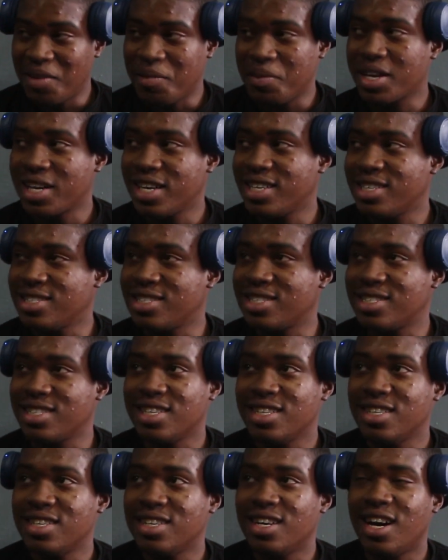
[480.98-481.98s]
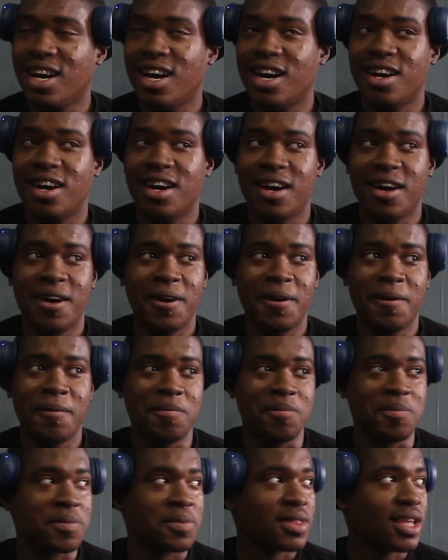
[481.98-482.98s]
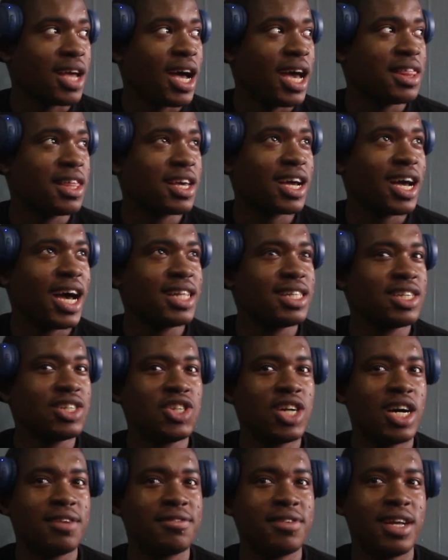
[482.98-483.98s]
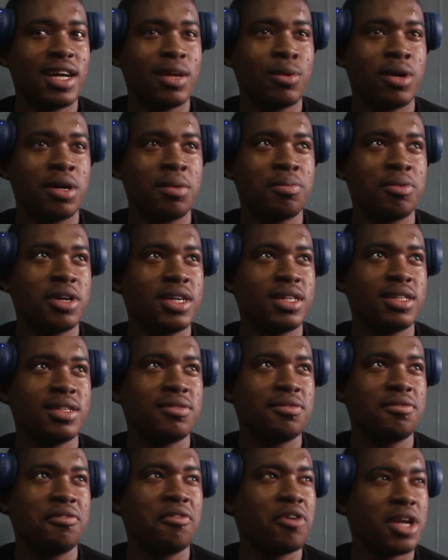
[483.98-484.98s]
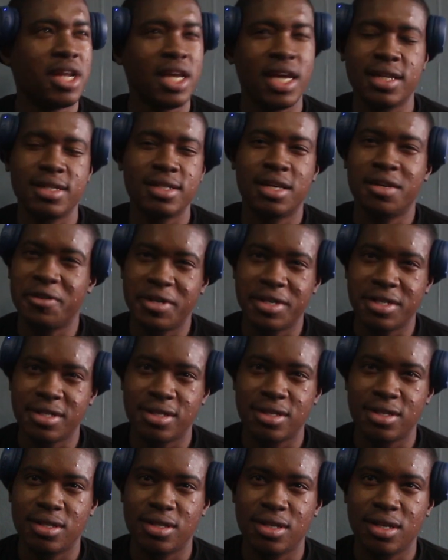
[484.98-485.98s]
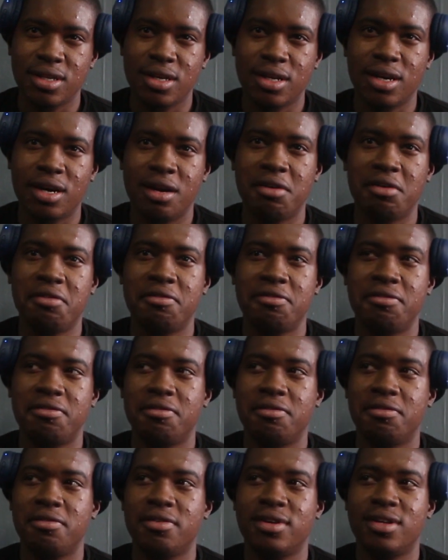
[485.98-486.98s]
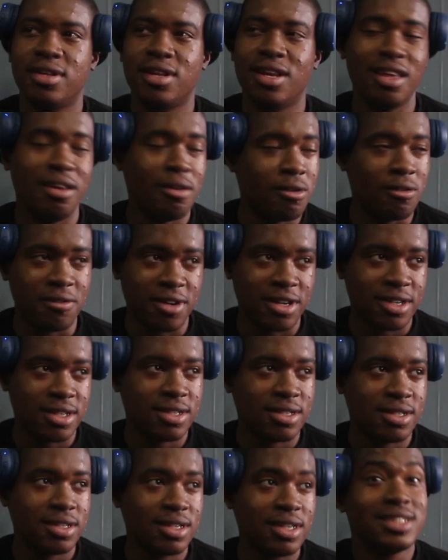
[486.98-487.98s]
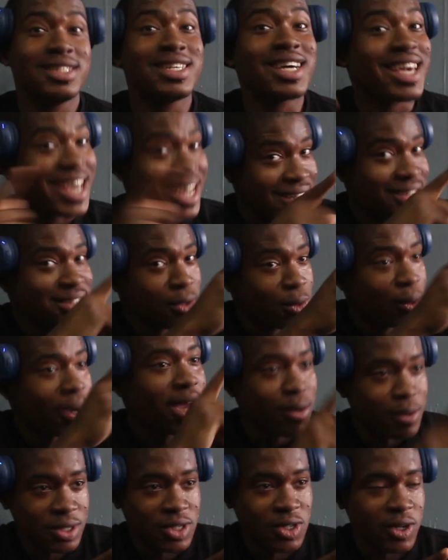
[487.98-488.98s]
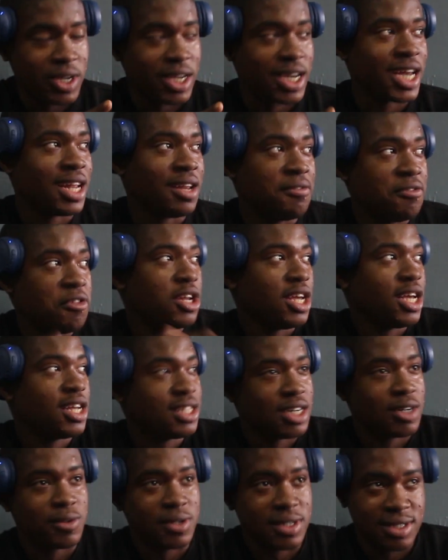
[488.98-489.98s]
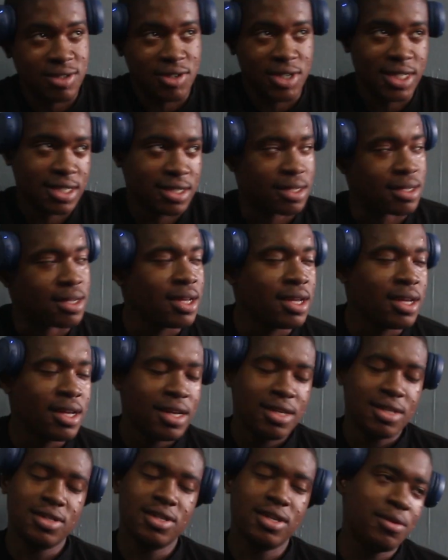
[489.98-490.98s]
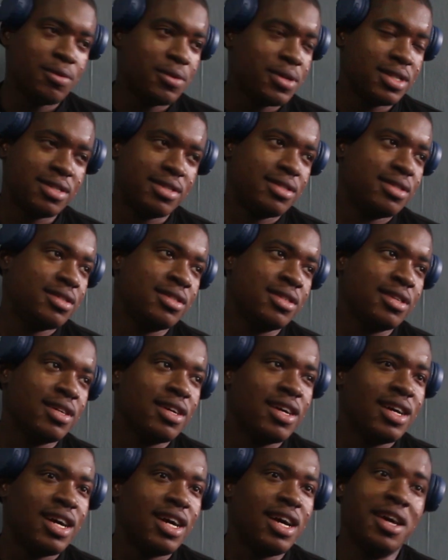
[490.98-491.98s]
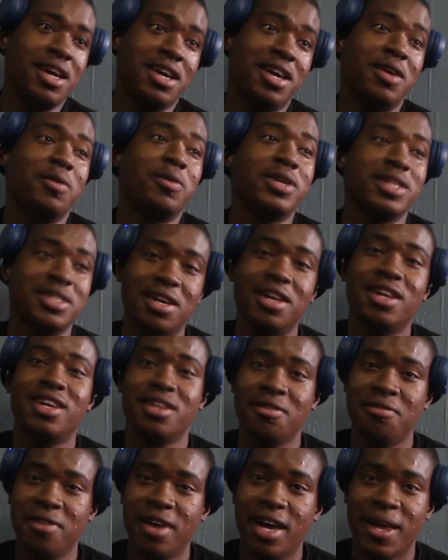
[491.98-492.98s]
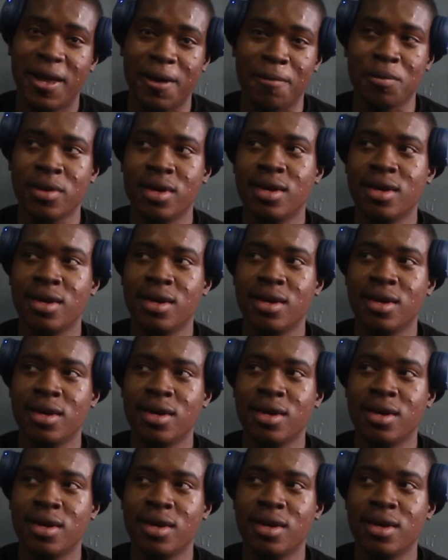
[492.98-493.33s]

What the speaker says: Because I think I had to travel at one point 48 hours of layovers to get to where I was going, and then 48 hours to return. So it was a lot of flying.